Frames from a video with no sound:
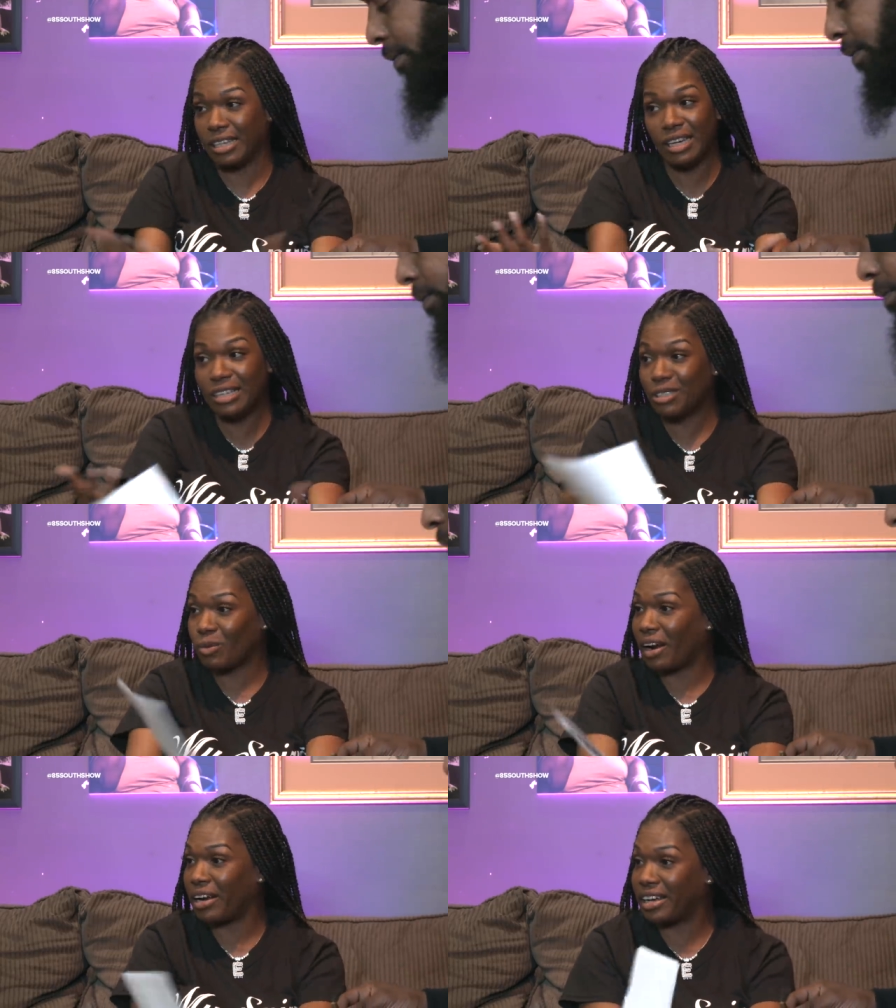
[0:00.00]
the easy
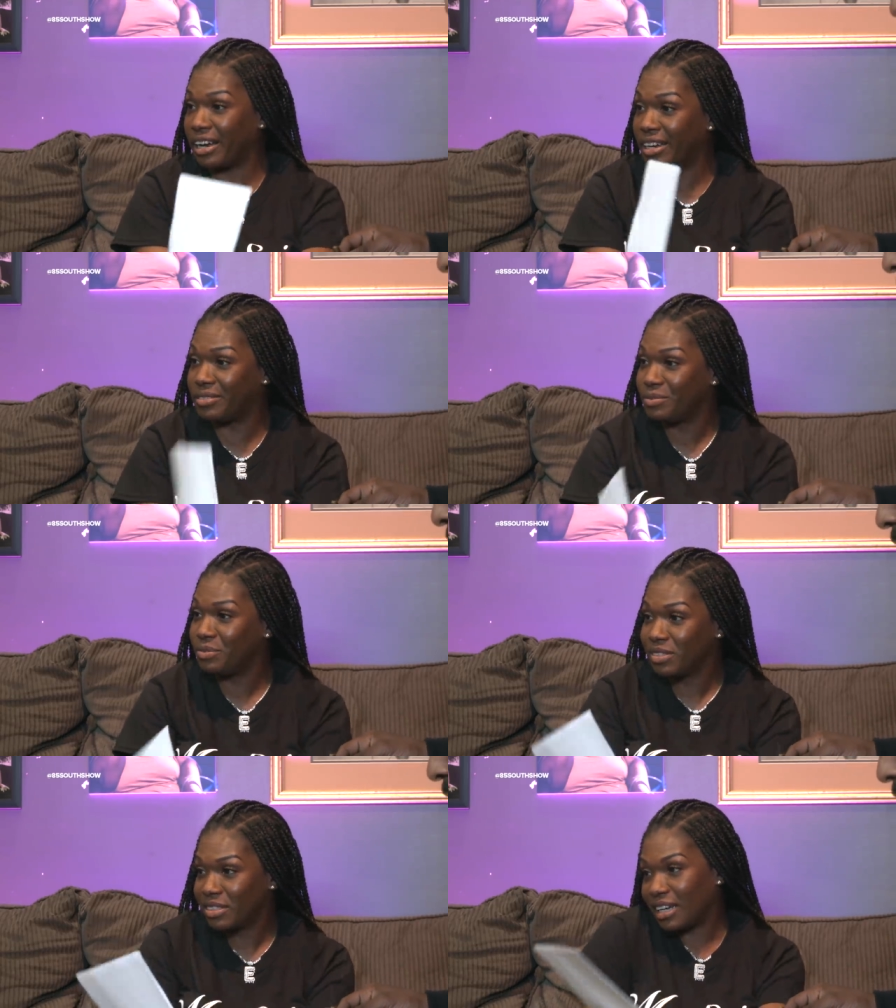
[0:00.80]
right there. Right.
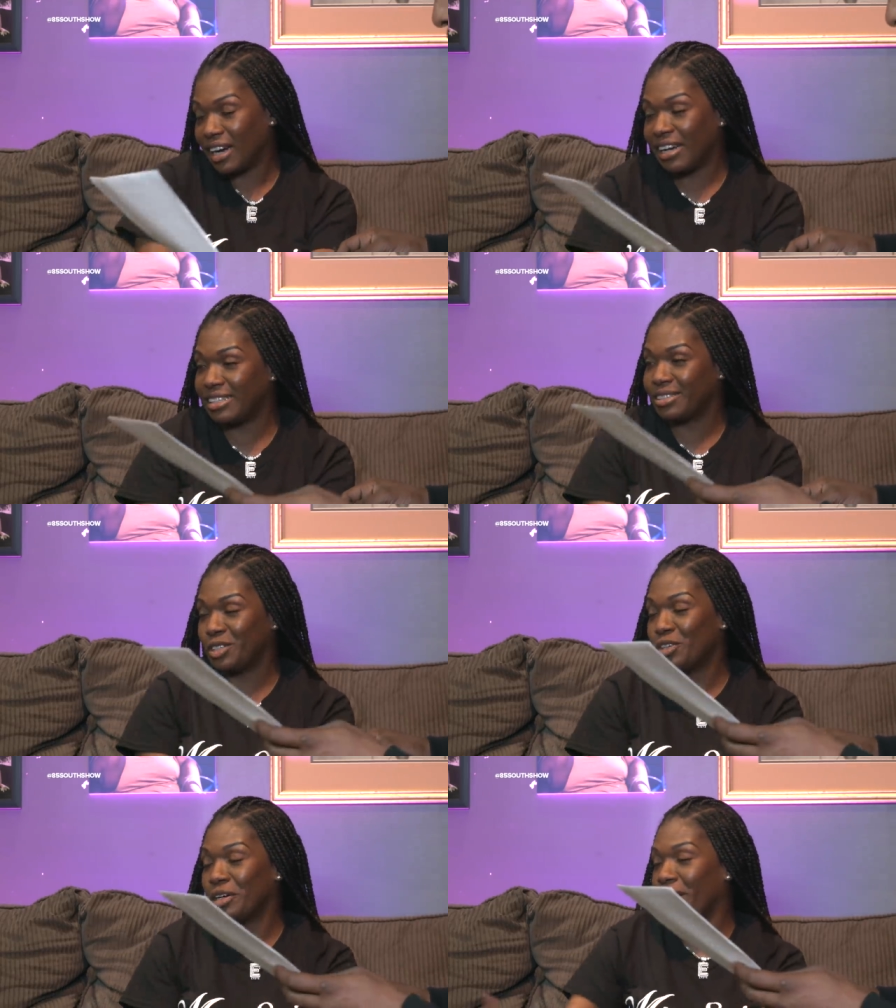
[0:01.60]
I
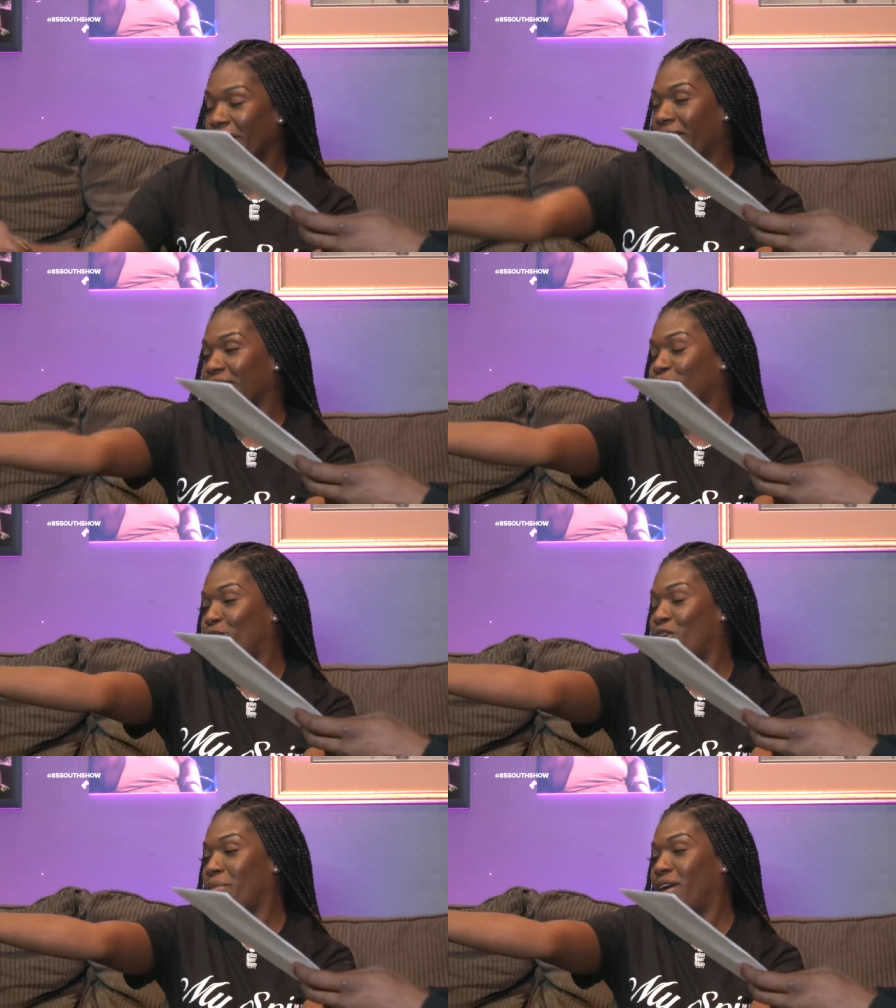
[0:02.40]
ain't. You can ask
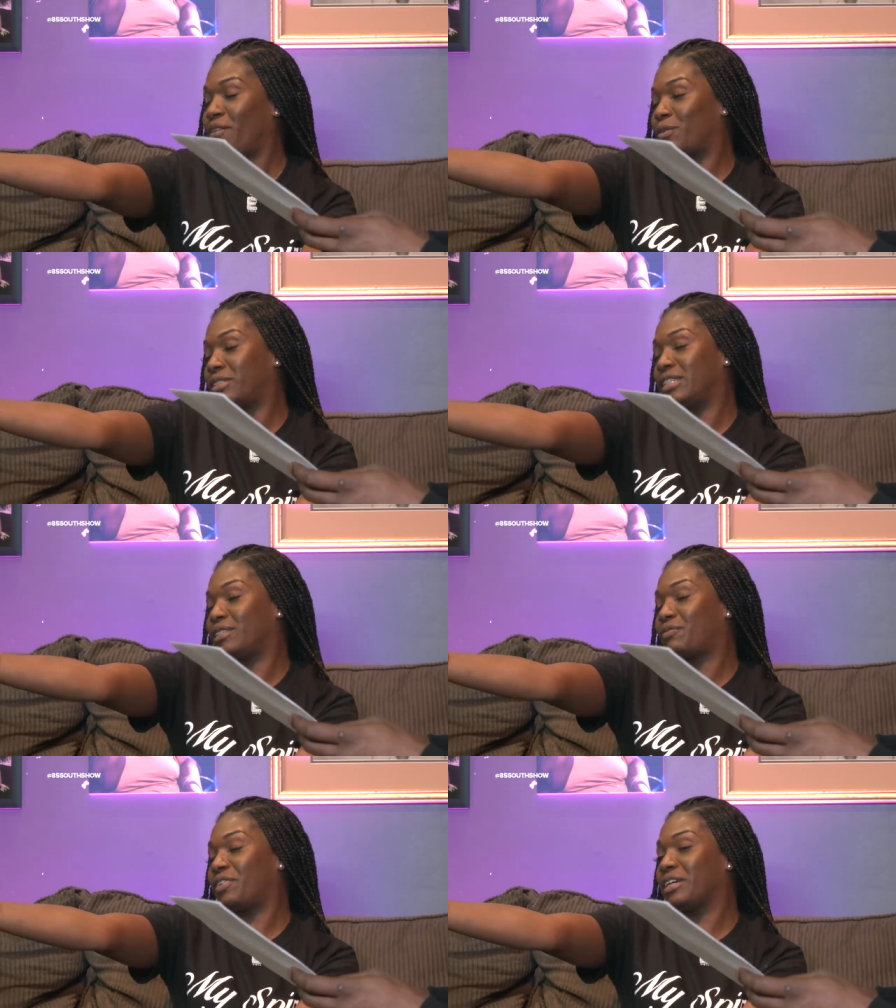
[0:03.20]
for a man for
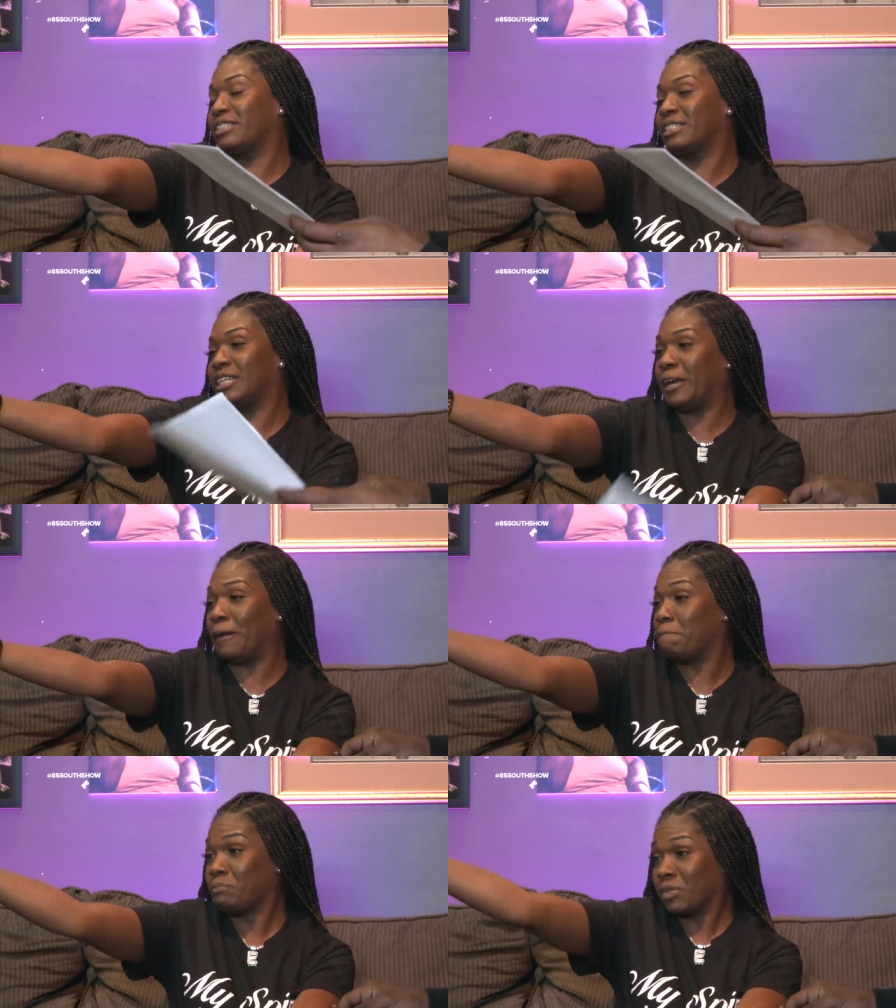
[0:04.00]
six figures and
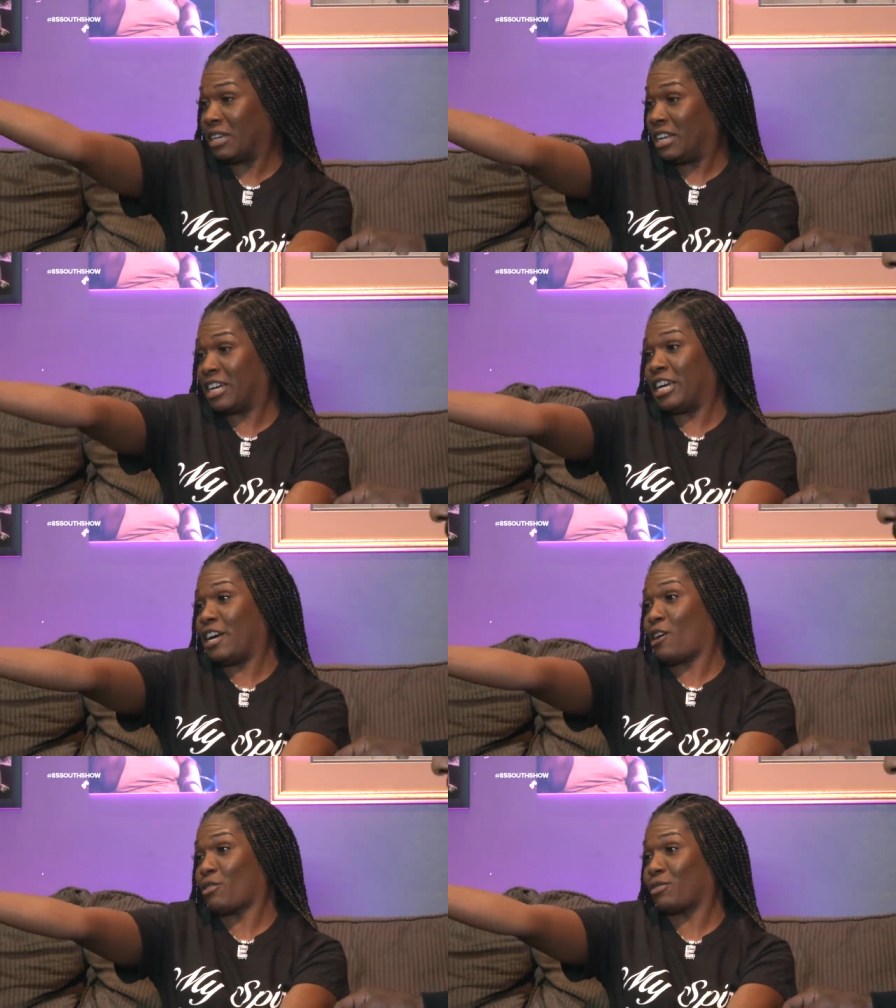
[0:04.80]
then the nigga
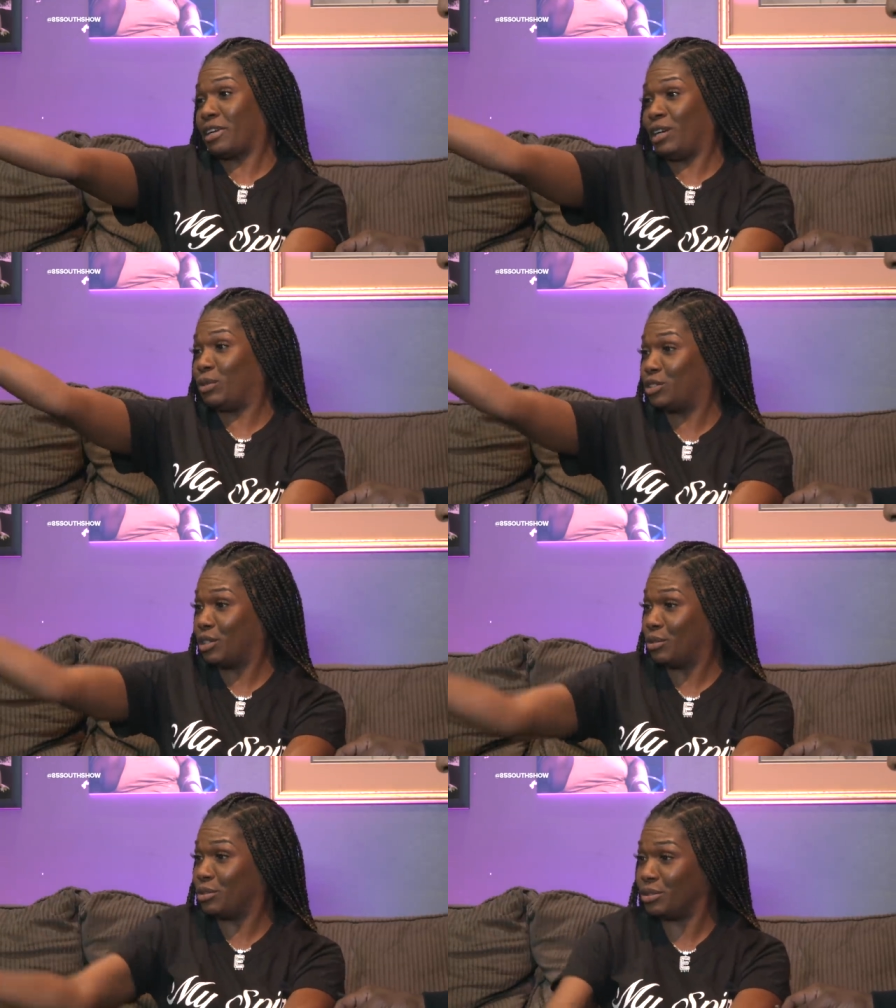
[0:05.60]
get hurt. Then what you
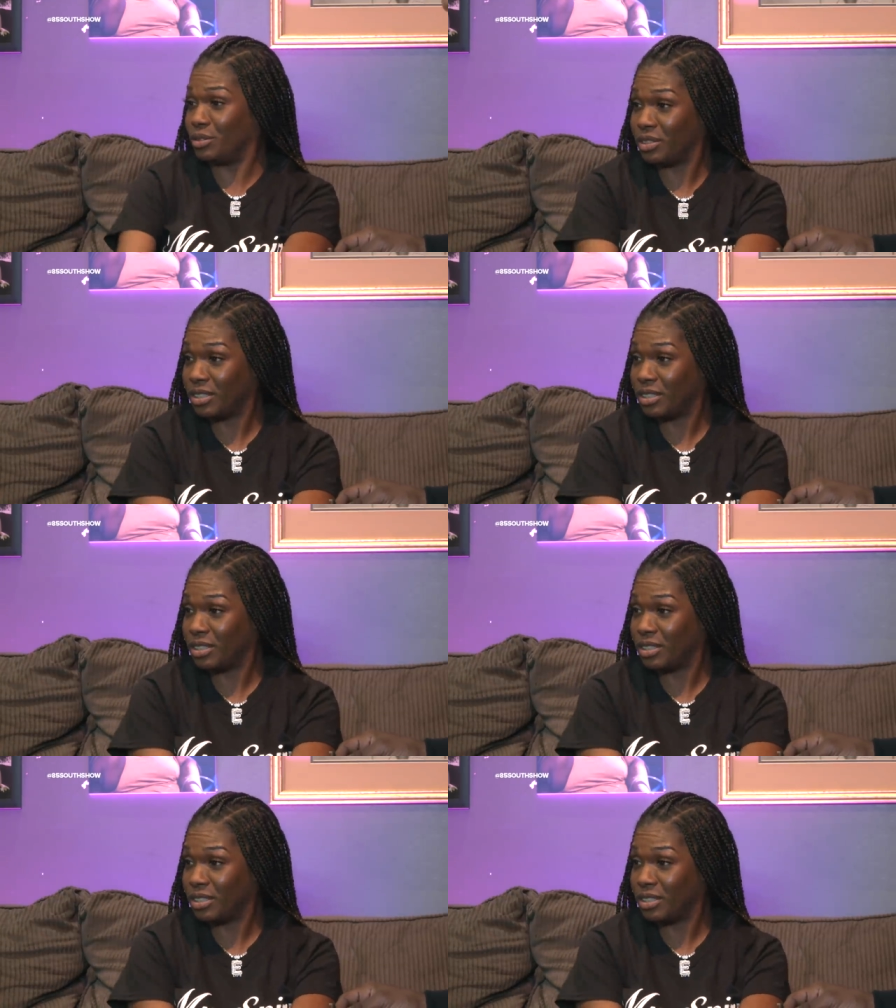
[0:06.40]
gonna do?